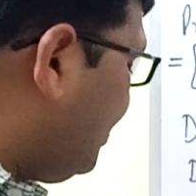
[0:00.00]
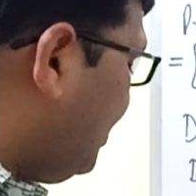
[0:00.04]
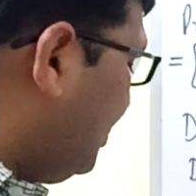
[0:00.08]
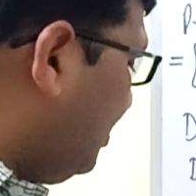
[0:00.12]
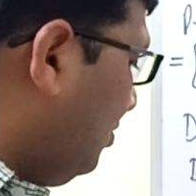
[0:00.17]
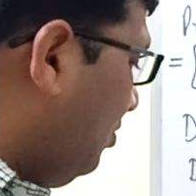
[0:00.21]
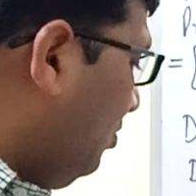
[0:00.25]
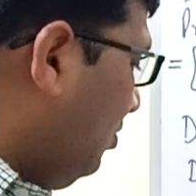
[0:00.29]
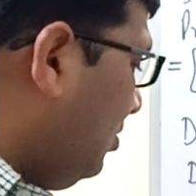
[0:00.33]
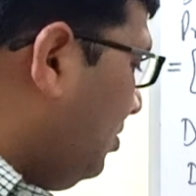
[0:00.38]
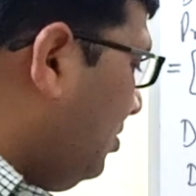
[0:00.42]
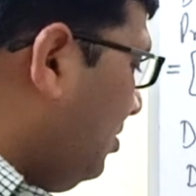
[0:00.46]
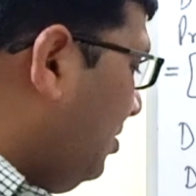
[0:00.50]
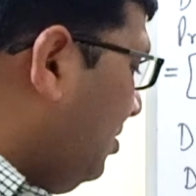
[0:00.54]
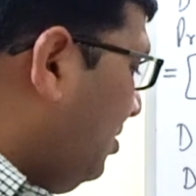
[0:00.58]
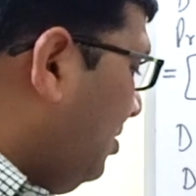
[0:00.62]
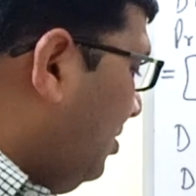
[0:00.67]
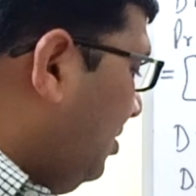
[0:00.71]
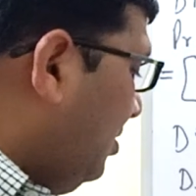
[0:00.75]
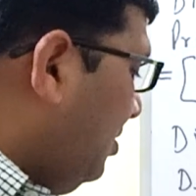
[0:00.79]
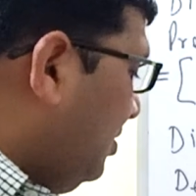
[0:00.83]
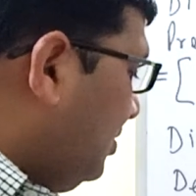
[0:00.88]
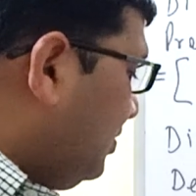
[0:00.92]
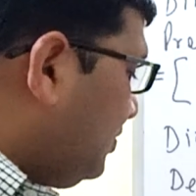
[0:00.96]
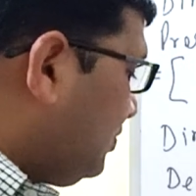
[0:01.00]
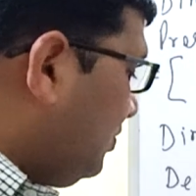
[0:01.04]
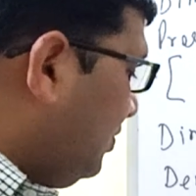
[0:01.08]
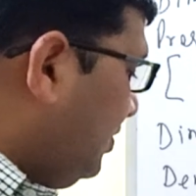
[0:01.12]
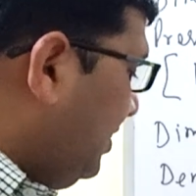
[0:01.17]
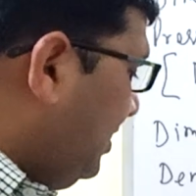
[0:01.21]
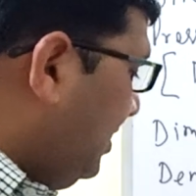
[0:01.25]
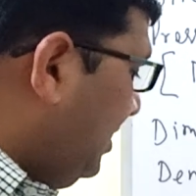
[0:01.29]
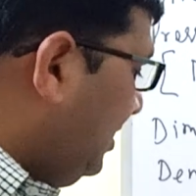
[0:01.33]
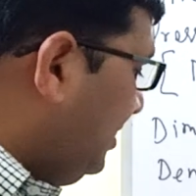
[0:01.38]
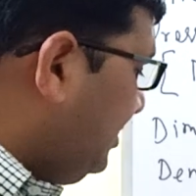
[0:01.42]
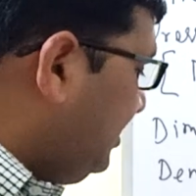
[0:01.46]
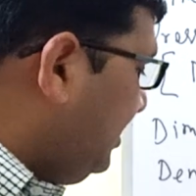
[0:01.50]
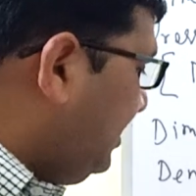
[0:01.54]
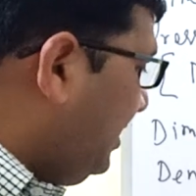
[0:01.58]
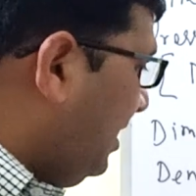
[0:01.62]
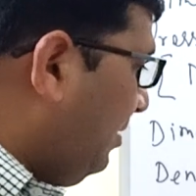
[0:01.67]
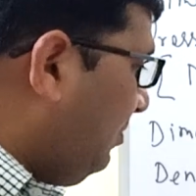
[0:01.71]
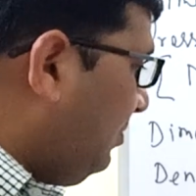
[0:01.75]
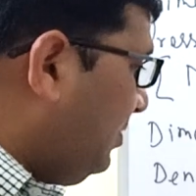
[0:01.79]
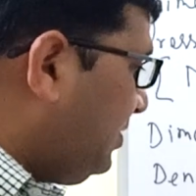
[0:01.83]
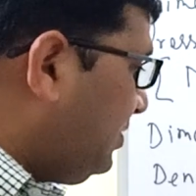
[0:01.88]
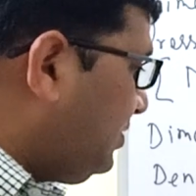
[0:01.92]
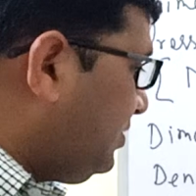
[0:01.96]
is 0. So here
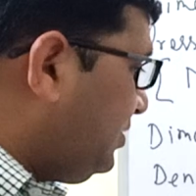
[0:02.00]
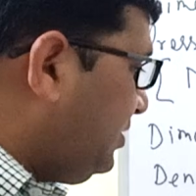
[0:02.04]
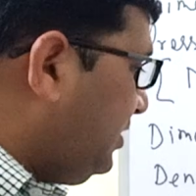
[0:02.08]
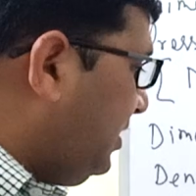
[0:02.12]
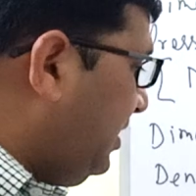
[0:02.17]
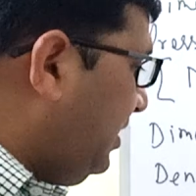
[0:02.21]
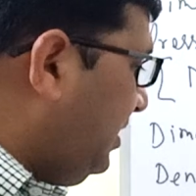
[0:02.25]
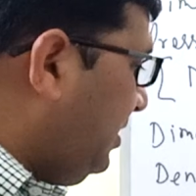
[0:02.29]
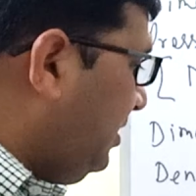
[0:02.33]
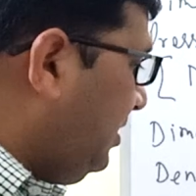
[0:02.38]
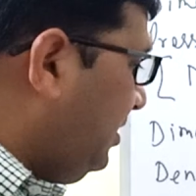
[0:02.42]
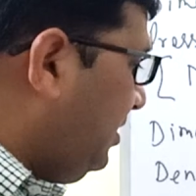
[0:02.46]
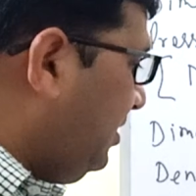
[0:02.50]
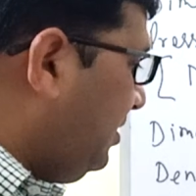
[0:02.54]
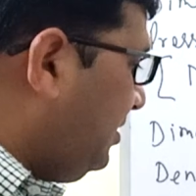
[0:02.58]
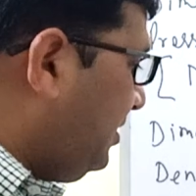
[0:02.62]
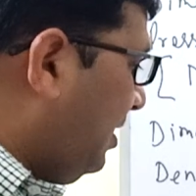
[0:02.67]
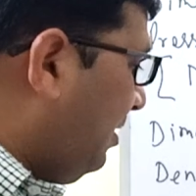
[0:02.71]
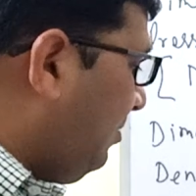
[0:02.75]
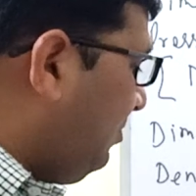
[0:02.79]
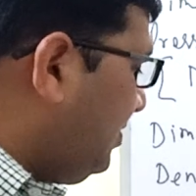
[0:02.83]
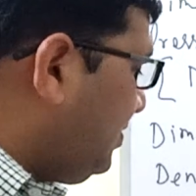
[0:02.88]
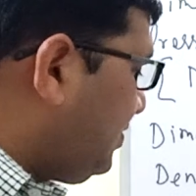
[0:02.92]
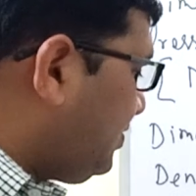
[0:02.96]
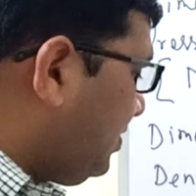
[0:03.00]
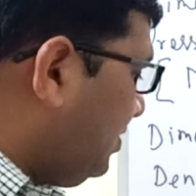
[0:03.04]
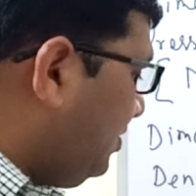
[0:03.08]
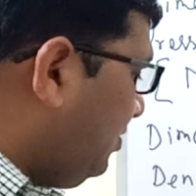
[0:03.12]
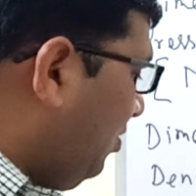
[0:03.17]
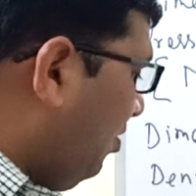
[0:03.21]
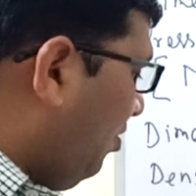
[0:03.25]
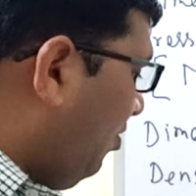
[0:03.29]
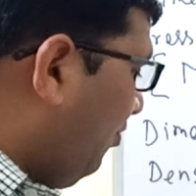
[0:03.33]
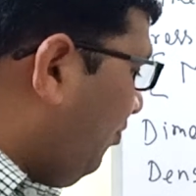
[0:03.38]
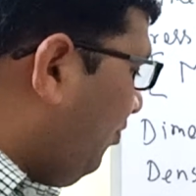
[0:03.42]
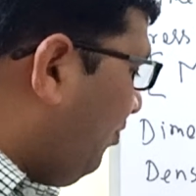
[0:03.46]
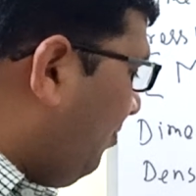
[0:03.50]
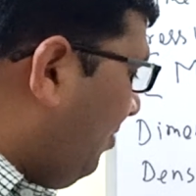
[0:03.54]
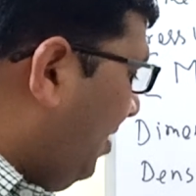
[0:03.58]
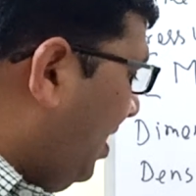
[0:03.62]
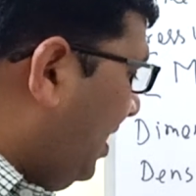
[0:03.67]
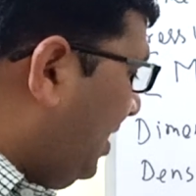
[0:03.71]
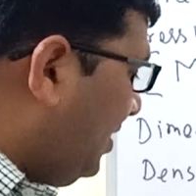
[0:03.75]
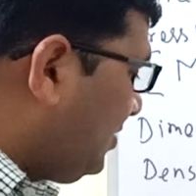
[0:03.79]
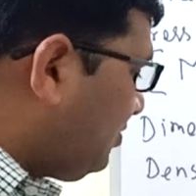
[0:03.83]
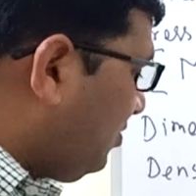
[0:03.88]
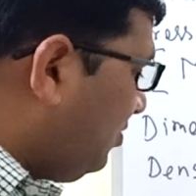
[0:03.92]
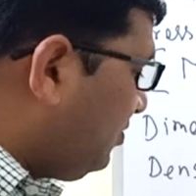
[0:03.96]
the dimension of
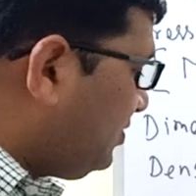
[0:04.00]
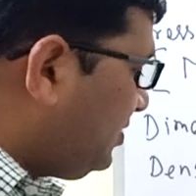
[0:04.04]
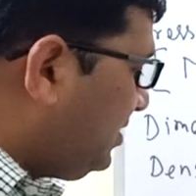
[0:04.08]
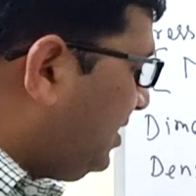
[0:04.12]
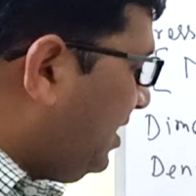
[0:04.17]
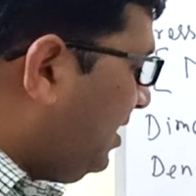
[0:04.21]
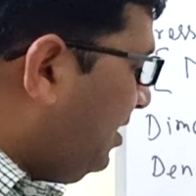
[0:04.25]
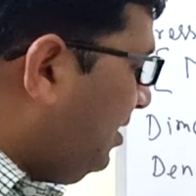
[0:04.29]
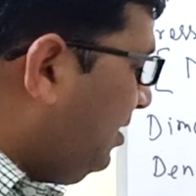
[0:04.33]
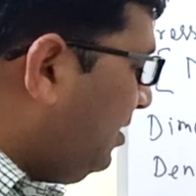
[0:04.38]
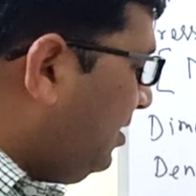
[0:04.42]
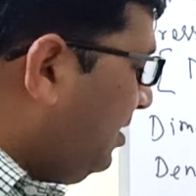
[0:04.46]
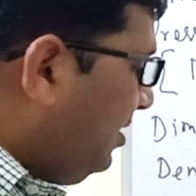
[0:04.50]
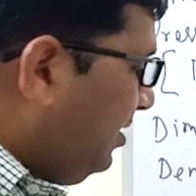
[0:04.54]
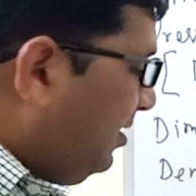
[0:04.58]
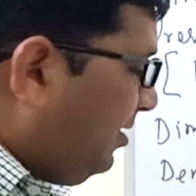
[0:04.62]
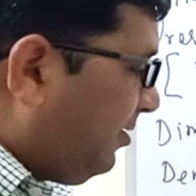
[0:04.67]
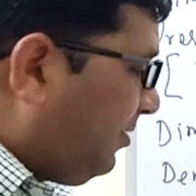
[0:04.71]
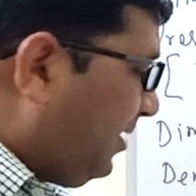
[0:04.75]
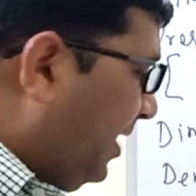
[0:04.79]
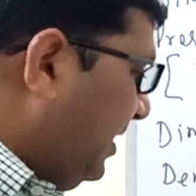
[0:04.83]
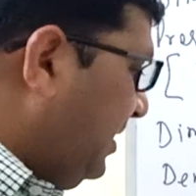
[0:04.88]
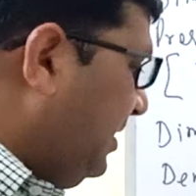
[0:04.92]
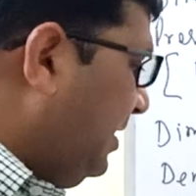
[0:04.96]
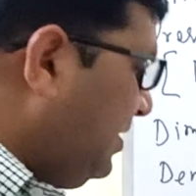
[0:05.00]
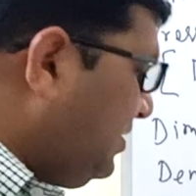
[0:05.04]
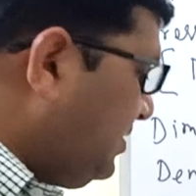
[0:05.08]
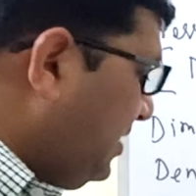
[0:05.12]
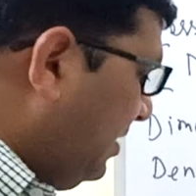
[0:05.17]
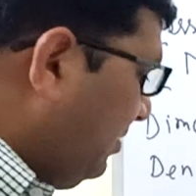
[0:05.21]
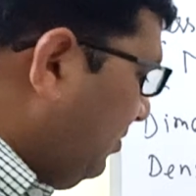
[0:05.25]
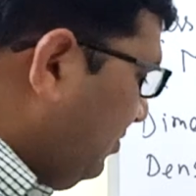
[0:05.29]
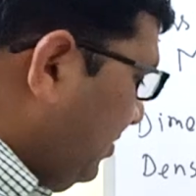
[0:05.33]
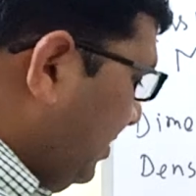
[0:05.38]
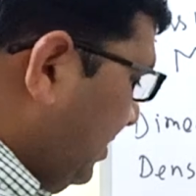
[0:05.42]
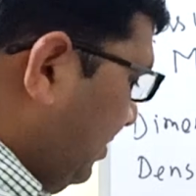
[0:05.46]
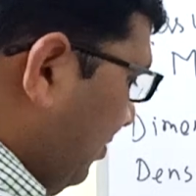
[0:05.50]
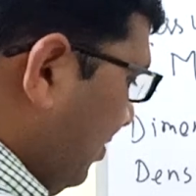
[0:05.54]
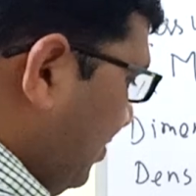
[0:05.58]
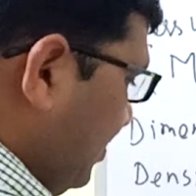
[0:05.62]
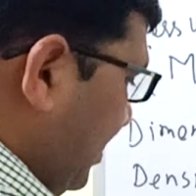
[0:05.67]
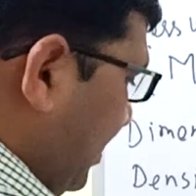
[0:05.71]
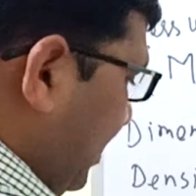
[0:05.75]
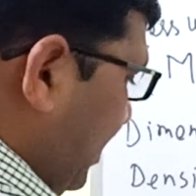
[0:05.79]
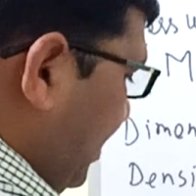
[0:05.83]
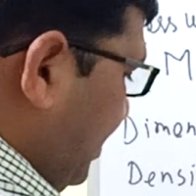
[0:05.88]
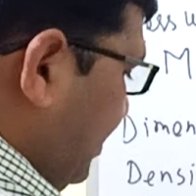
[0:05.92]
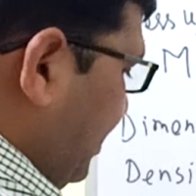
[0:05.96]
mass on the right hand side of the
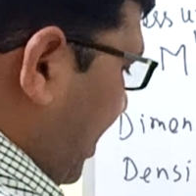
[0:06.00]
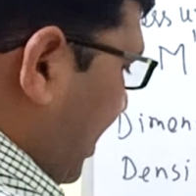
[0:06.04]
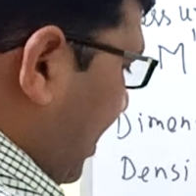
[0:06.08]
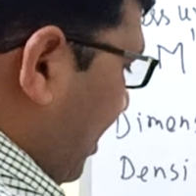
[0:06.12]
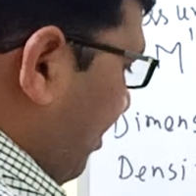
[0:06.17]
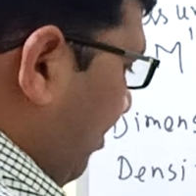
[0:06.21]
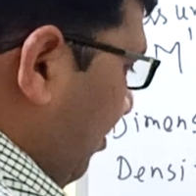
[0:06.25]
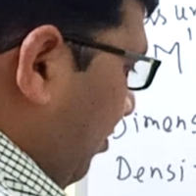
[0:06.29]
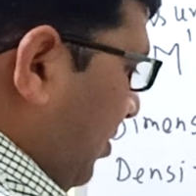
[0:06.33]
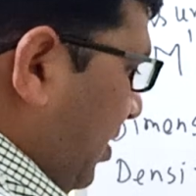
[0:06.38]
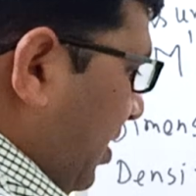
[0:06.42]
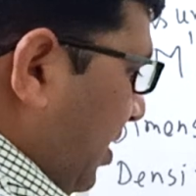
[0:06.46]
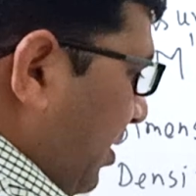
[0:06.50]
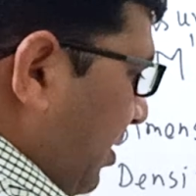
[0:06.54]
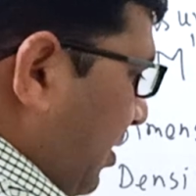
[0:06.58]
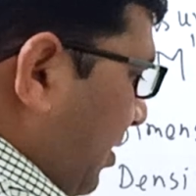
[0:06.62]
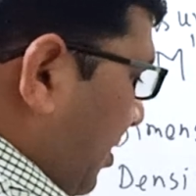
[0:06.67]
equation is m.